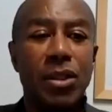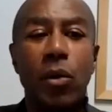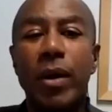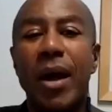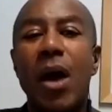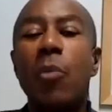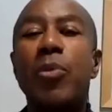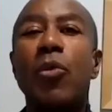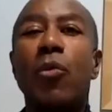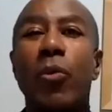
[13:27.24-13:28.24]
So it'll
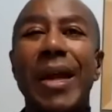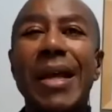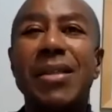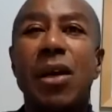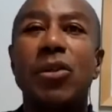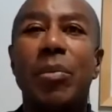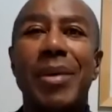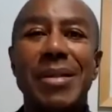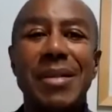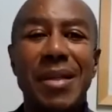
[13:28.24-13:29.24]
help you restart your
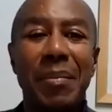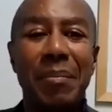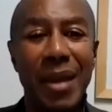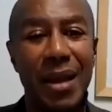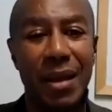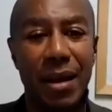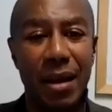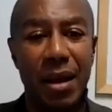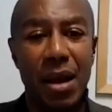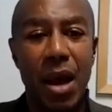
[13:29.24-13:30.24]
business immediately.
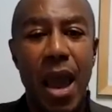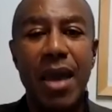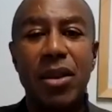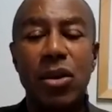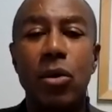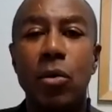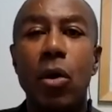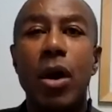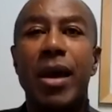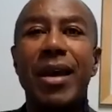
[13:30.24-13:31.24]
And
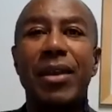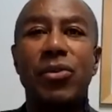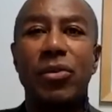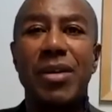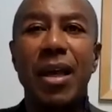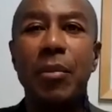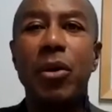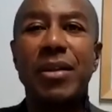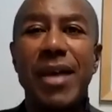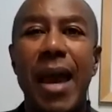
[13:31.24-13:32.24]
you can get your team.
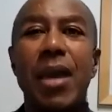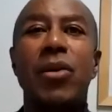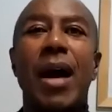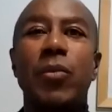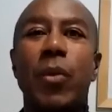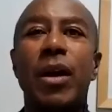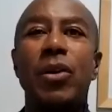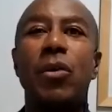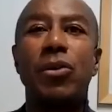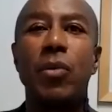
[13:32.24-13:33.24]
You can say, hey, you guys, we're going
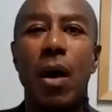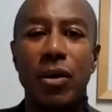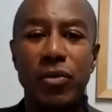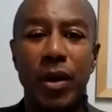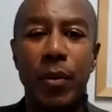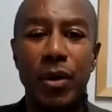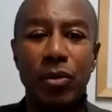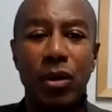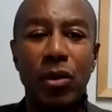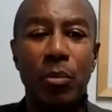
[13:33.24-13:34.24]
to do a 2-hour training. We're going
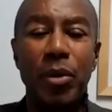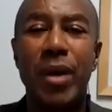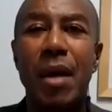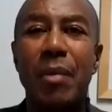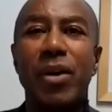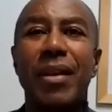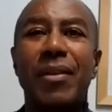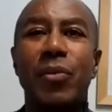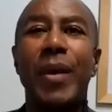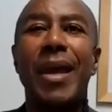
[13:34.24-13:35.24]
to do a little boot camp training
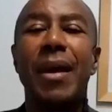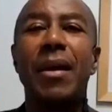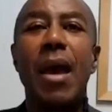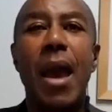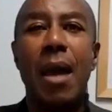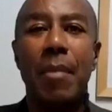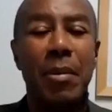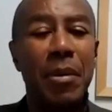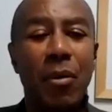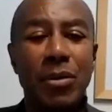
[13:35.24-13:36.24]
this weekend. And
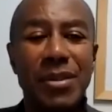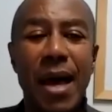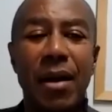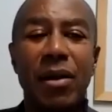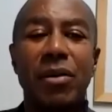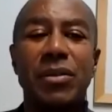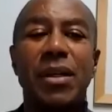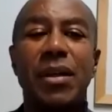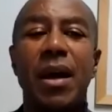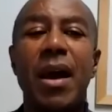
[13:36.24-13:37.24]
maybe on Saturday or on
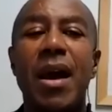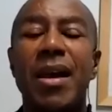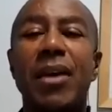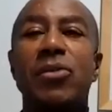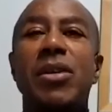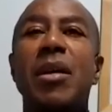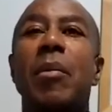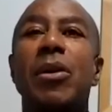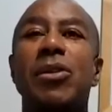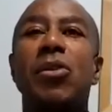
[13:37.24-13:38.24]
Sunday, get your
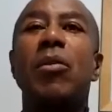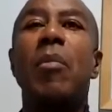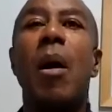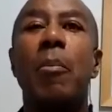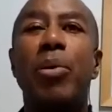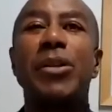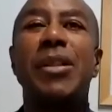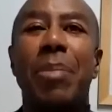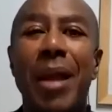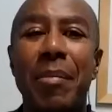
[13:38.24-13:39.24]
team on a Zoom, push
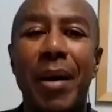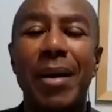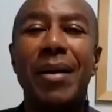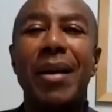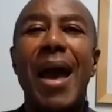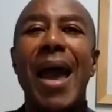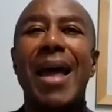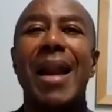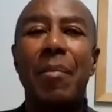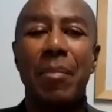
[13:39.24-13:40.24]
the play button,
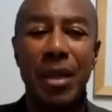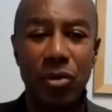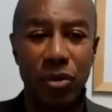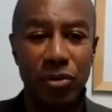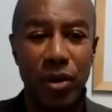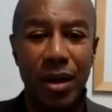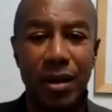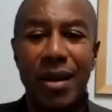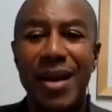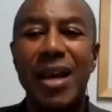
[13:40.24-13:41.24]
and let me do the
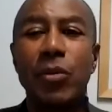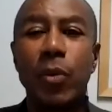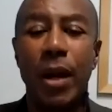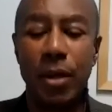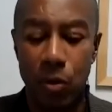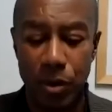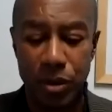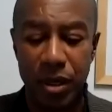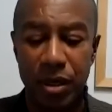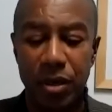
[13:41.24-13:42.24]
training. Here's what I don't
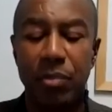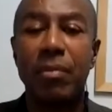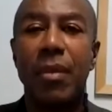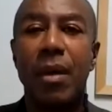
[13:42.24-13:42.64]
want you to do.